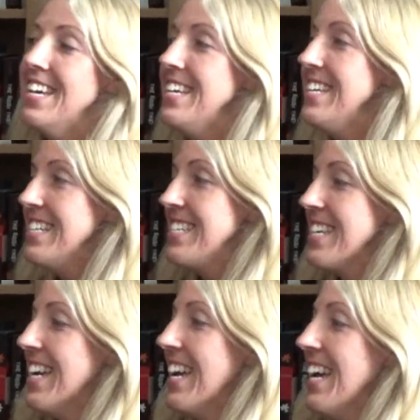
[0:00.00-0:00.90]
It
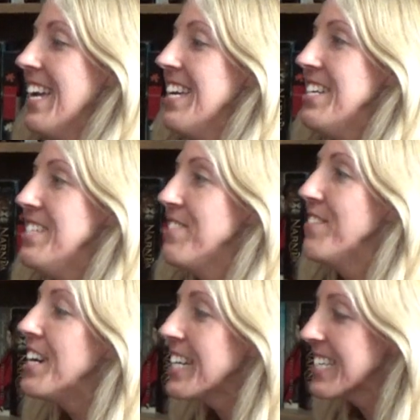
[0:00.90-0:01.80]
is
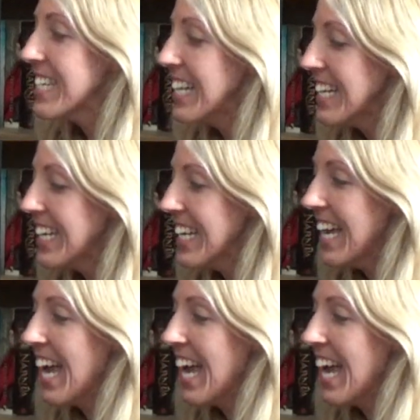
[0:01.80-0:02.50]
very exciting.